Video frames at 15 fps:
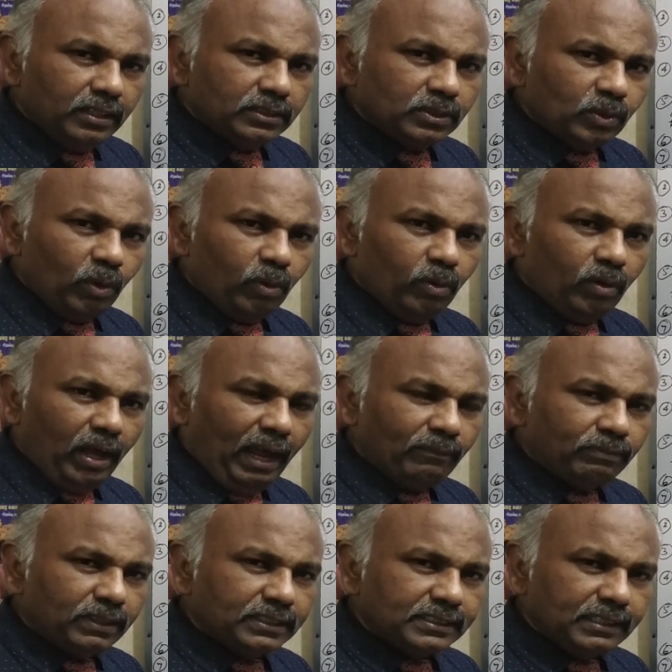So
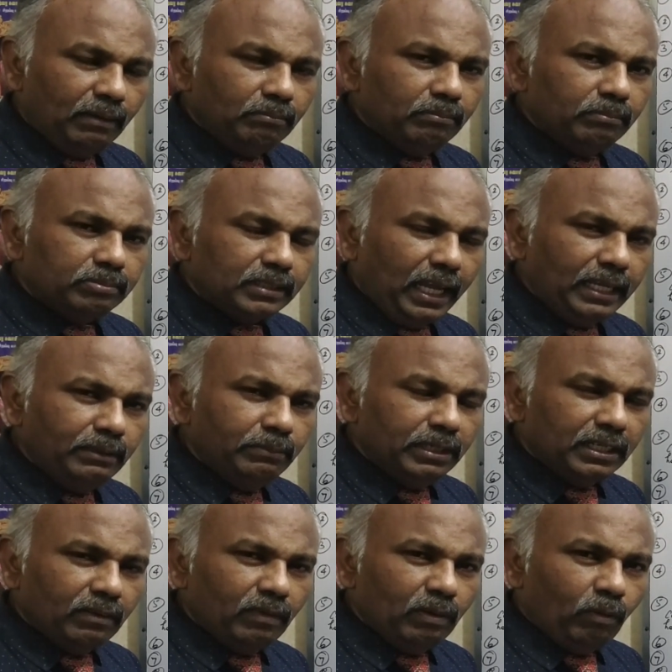after some time
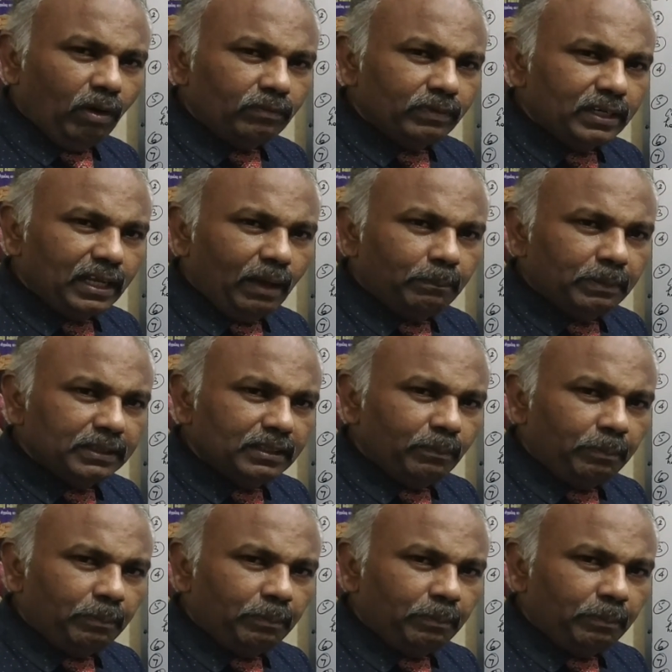interval, what will happen?